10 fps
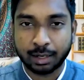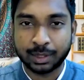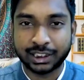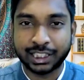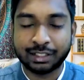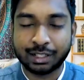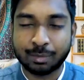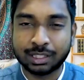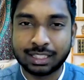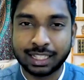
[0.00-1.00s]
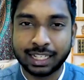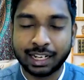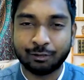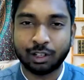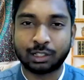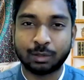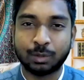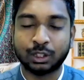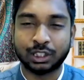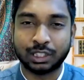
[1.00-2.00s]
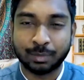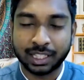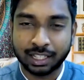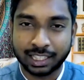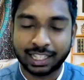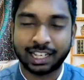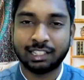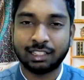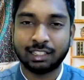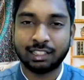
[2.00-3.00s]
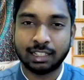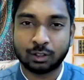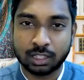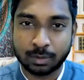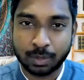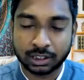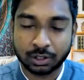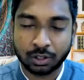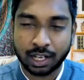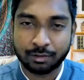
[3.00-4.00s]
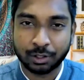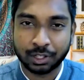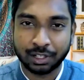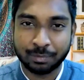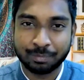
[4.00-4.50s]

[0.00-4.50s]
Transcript: Rami ji, namaste and welcome to Citti Media again. It's always a pleasure to have you here.